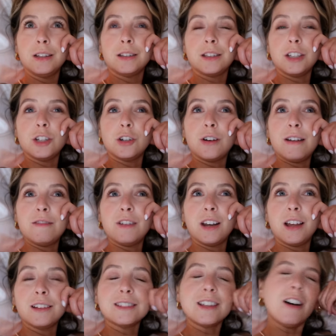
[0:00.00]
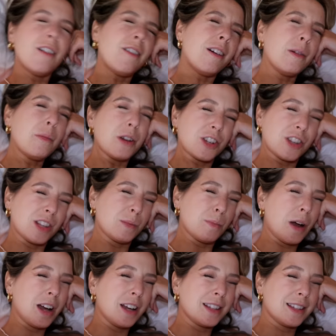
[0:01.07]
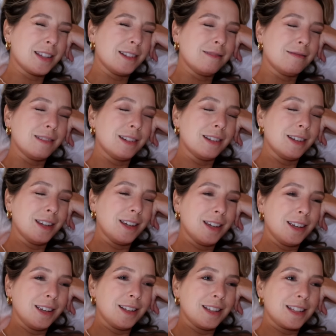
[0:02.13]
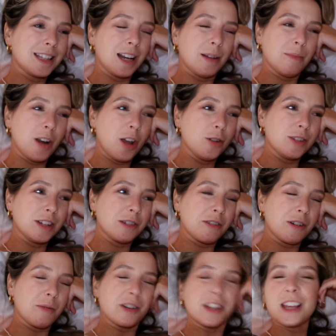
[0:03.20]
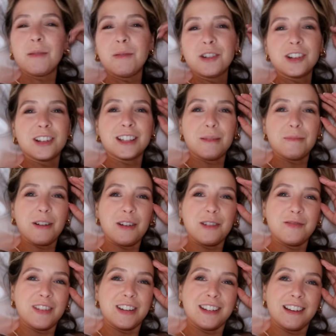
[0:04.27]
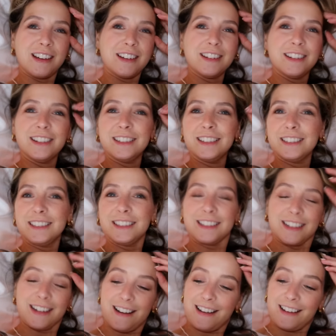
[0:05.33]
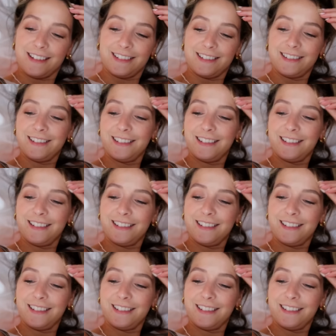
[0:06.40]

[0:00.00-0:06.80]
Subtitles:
that you're ever like, oh, I wish this person still uploaded, or I wish they would just upload a video? Don't know.